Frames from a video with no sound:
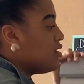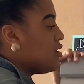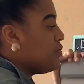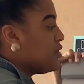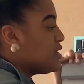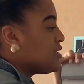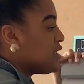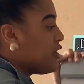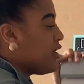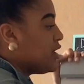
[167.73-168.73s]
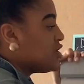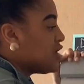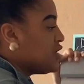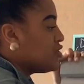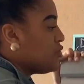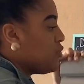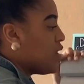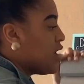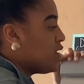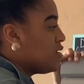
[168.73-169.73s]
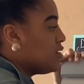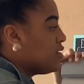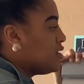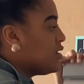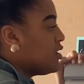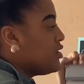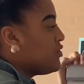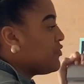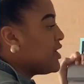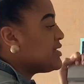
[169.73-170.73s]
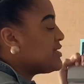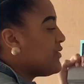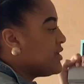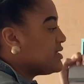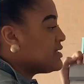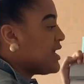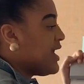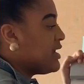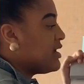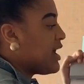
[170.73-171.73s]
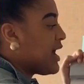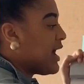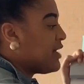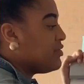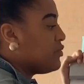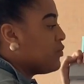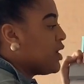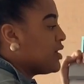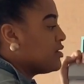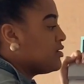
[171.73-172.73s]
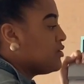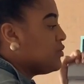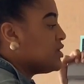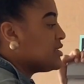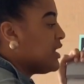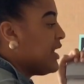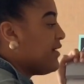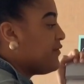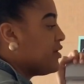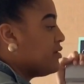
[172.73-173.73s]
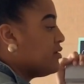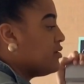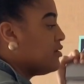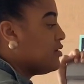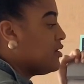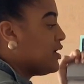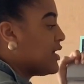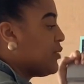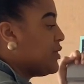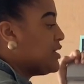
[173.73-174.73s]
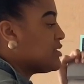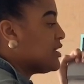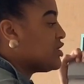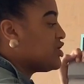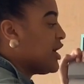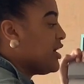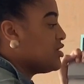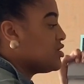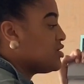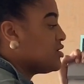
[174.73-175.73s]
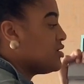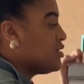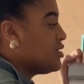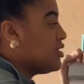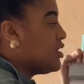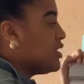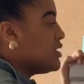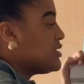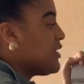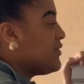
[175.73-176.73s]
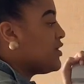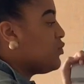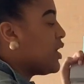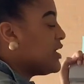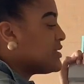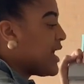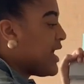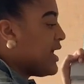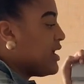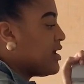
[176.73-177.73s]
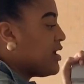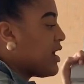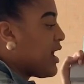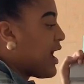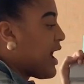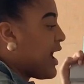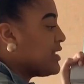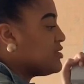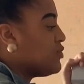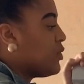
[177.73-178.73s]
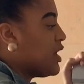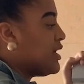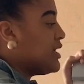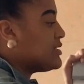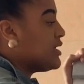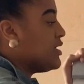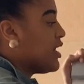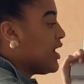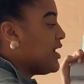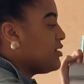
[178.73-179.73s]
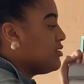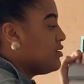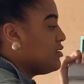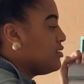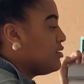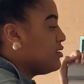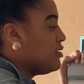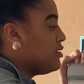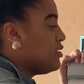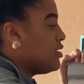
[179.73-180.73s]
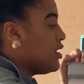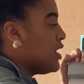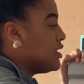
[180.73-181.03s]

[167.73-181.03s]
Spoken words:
Put the 0, exchanging the 1. 3 add 7 is 10. Add the 1, which is 11. Again, we need to exchange. 7 add 1 is 8. Add the 1 is 9. And then